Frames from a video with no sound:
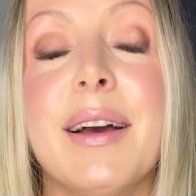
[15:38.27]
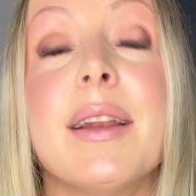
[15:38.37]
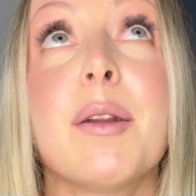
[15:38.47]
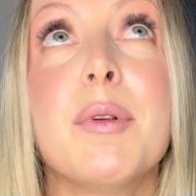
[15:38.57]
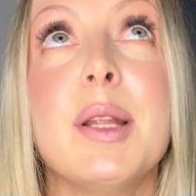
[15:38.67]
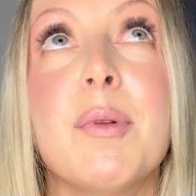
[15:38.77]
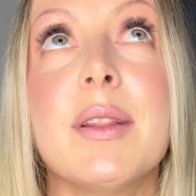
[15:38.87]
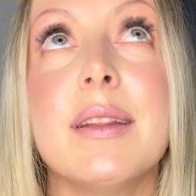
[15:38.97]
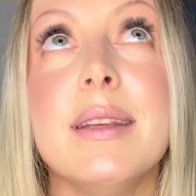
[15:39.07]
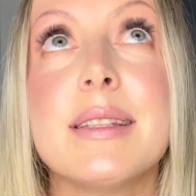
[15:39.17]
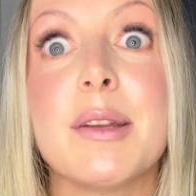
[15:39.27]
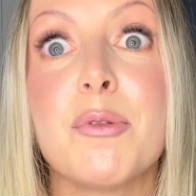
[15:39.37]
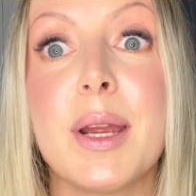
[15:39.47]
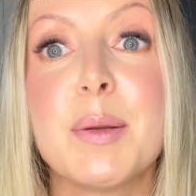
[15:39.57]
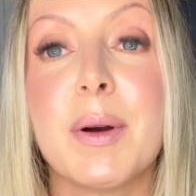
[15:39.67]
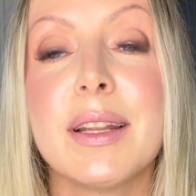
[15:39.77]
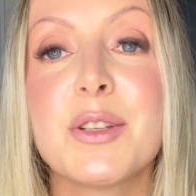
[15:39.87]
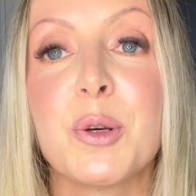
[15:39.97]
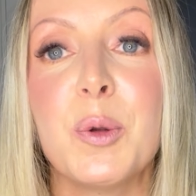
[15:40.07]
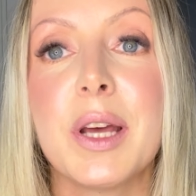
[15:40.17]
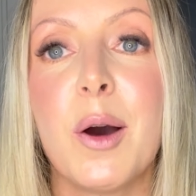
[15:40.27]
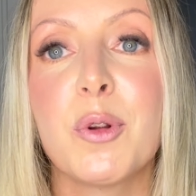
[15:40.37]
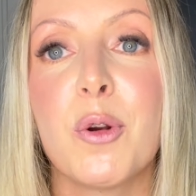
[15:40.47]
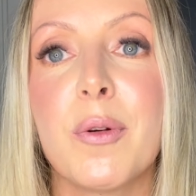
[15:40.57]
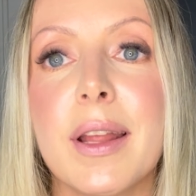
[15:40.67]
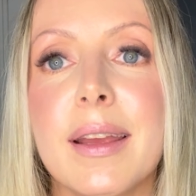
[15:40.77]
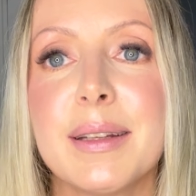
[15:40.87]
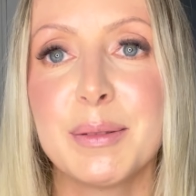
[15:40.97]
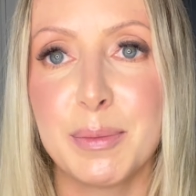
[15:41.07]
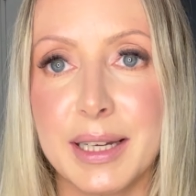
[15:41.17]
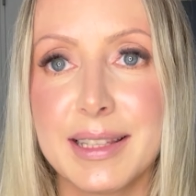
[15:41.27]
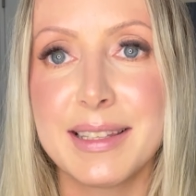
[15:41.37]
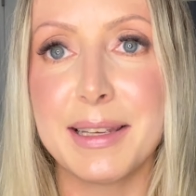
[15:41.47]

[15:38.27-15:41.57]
and i really wanted this in red but it's sold out already but